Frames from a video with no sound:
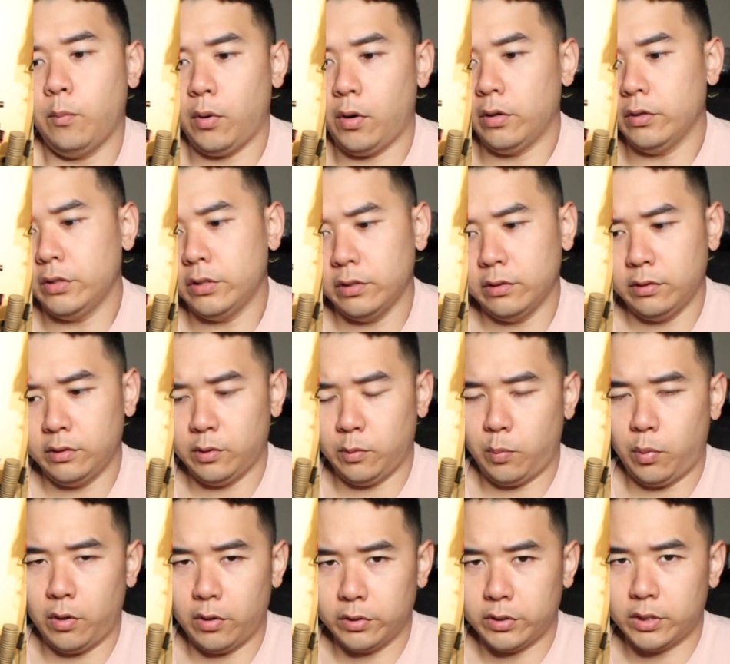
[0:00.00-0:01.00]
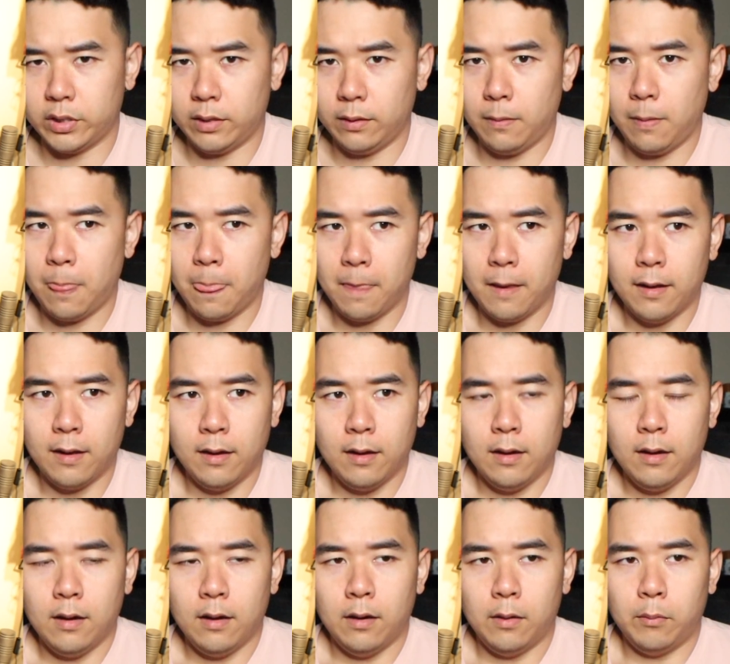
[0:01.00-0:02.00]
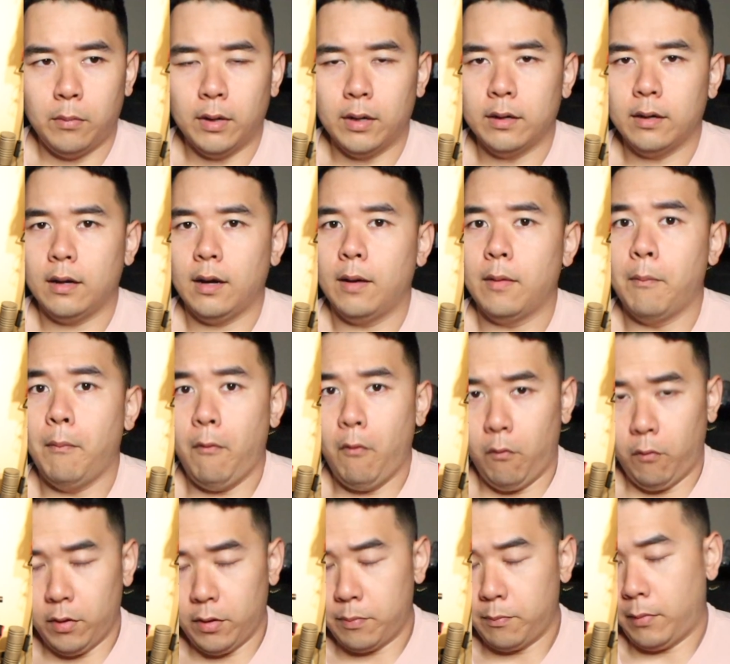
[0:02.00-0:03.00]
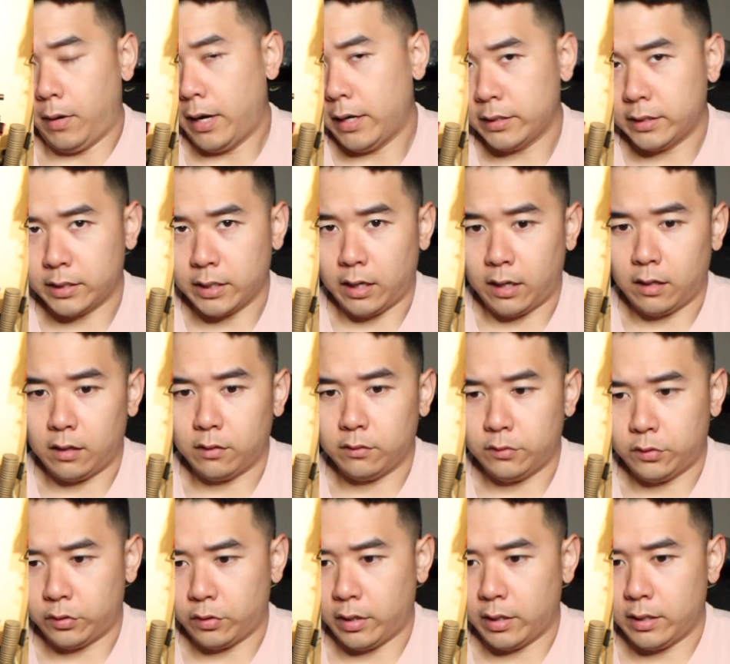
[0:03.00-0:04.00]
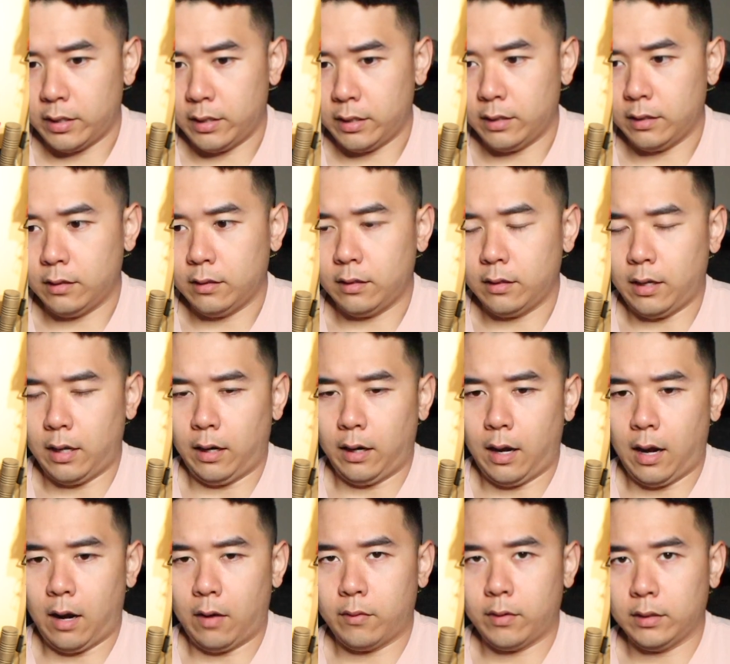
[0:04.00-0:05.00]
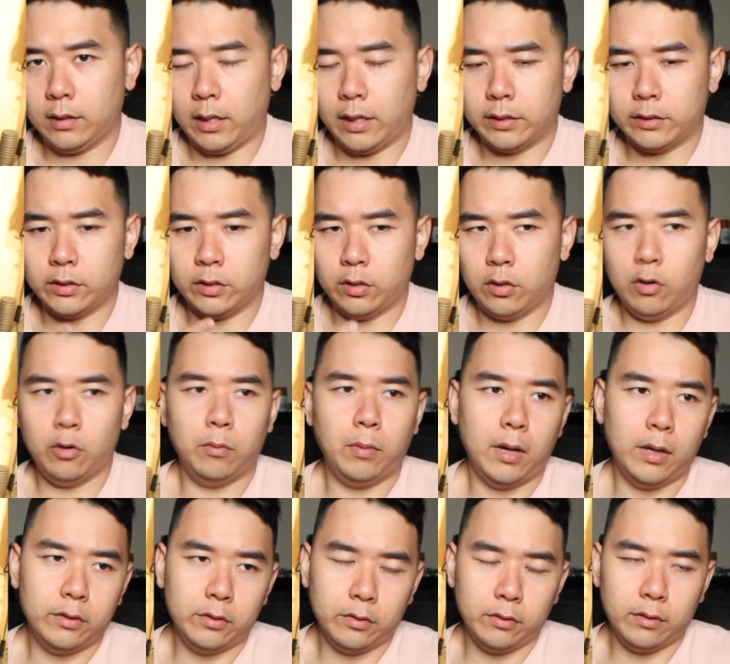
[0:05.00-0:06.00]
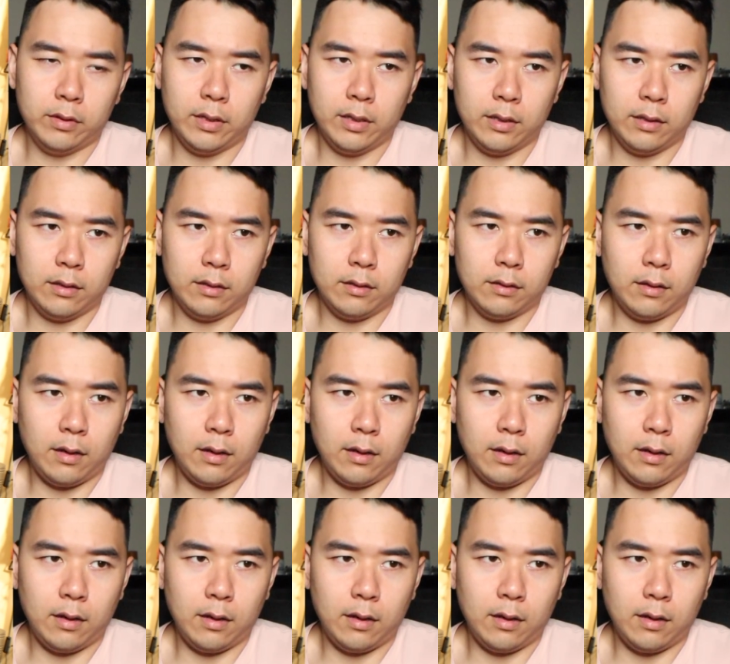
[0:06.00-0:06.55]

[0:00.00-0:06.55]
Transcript: person to person, but with my style of training and how I like to go about doing it,